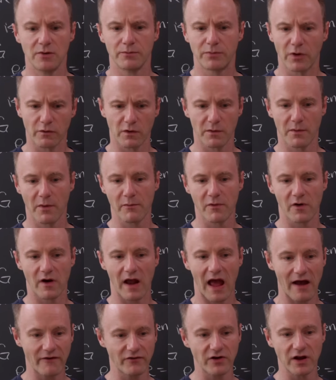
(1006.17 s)
But remember,
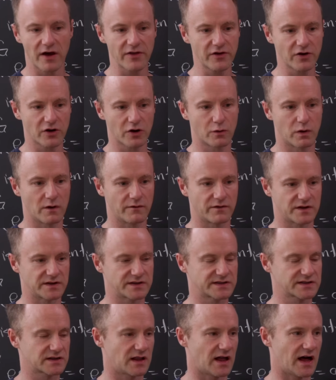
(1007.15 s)
every other
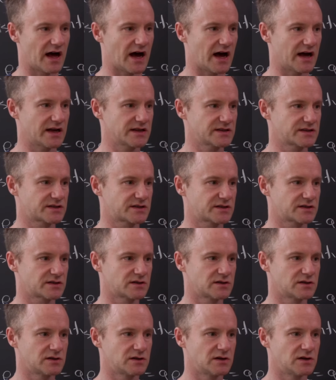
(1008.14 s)
equivalence class
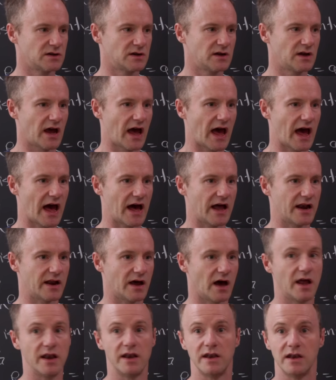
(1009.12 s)
had
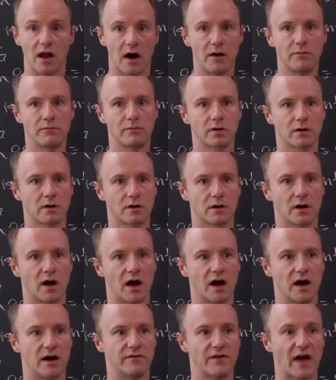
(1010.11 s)
a number
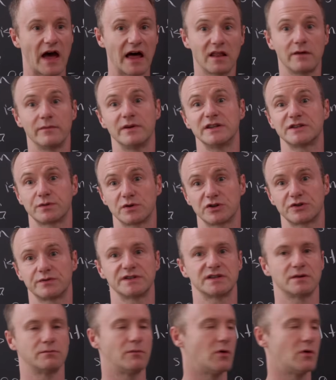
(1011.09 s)
of elements, which was a